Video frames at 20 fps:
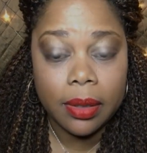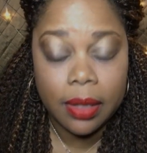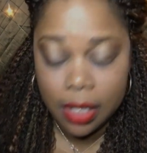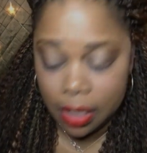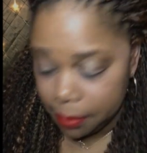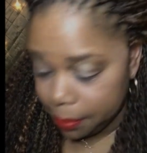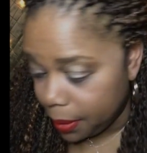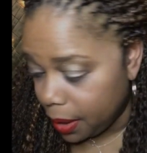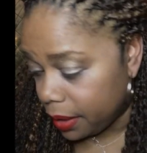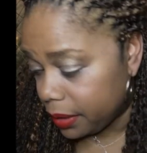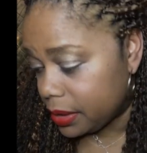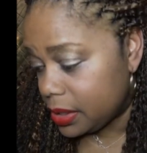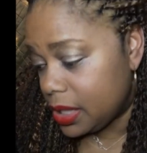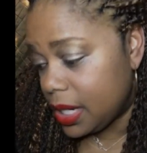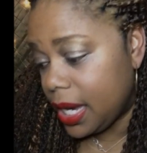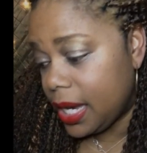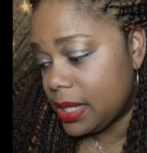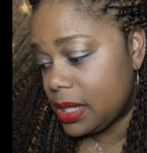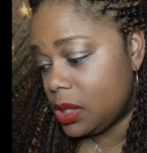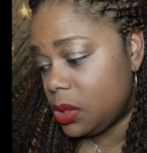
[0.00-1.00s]
He
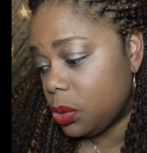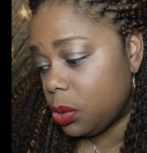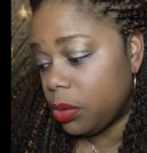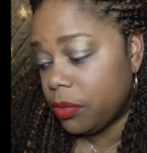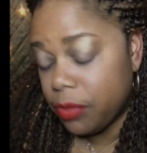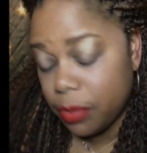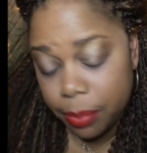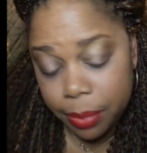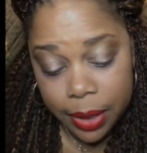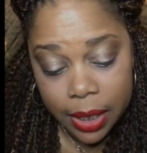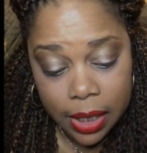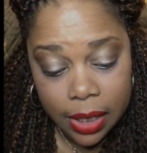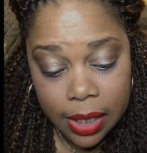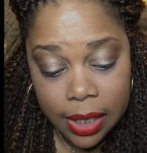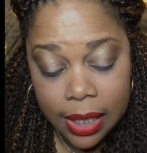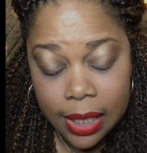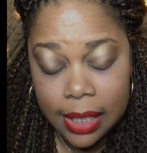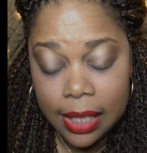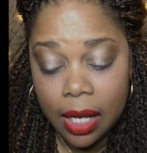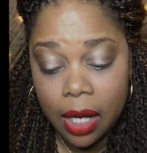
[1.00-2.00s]
apologized to her for getting
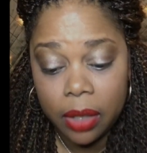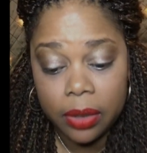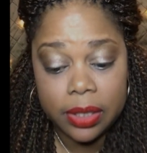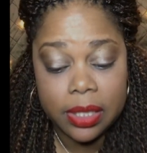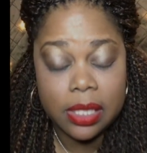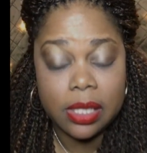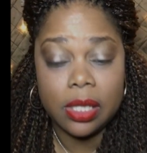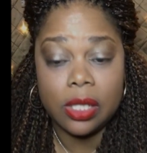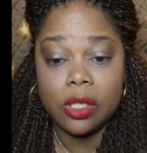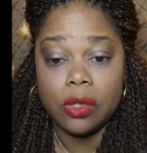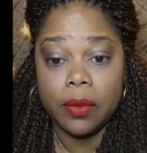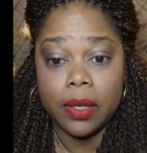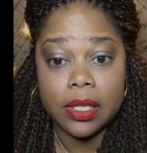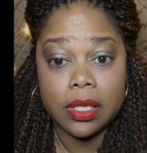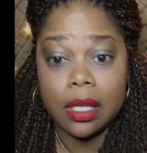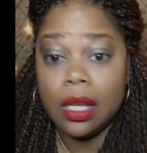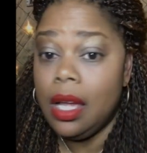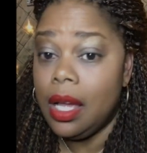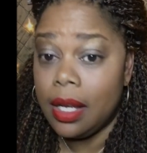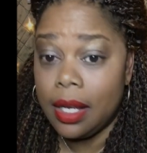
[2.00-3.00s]
her in all this
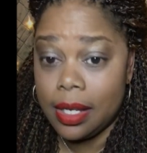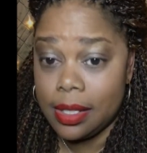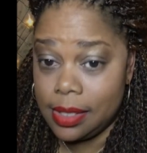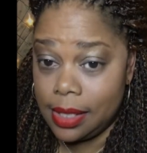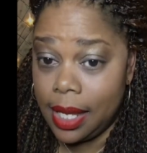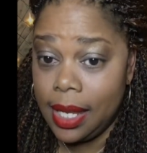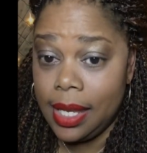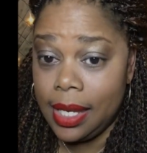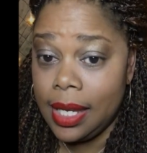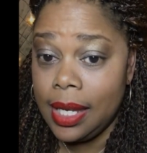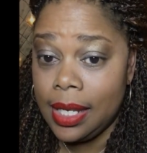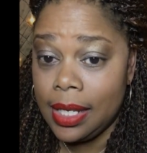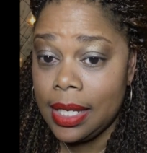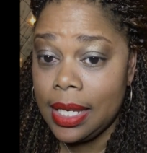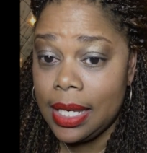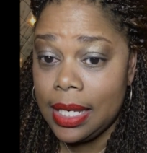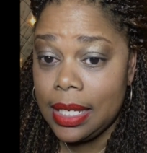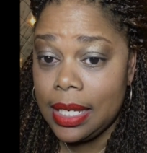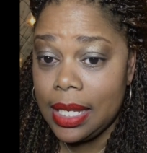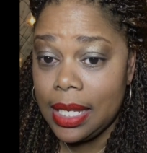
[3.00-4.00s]
situation, cause they in
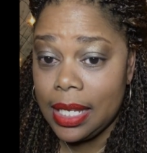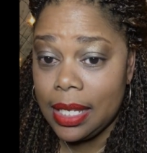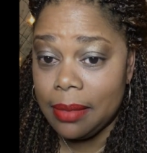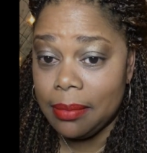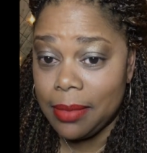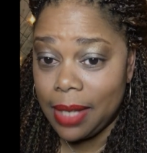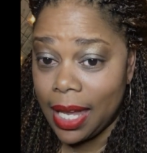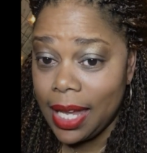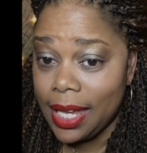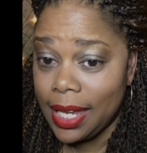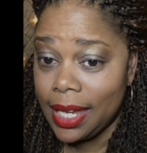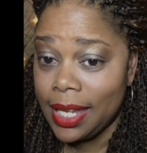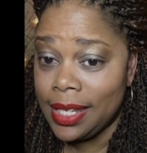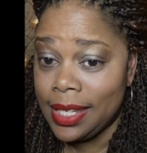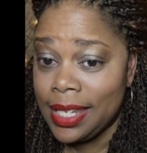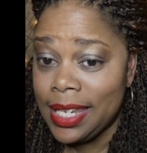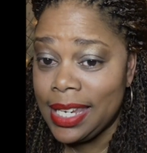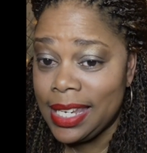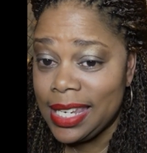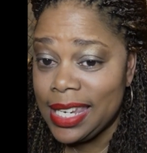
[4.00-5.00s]
knee deep. They
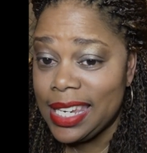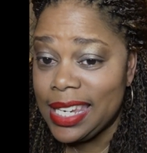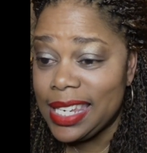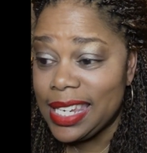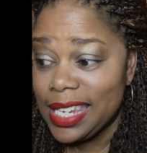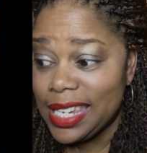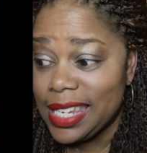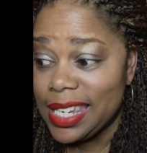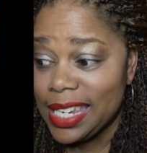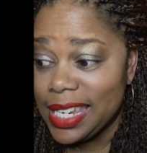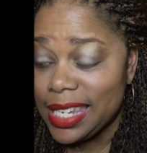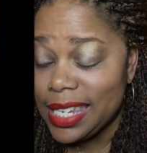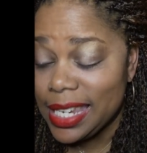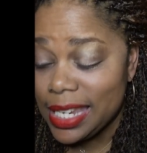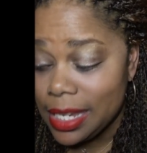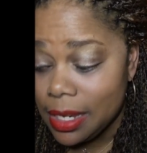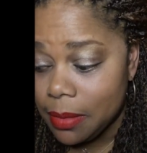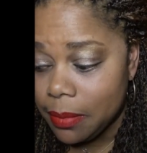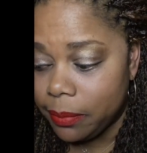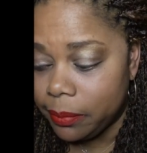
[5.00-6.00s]
in knee knee knee knee
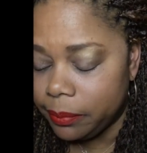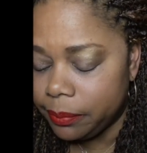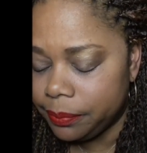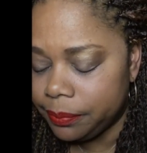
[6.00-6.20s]
deep.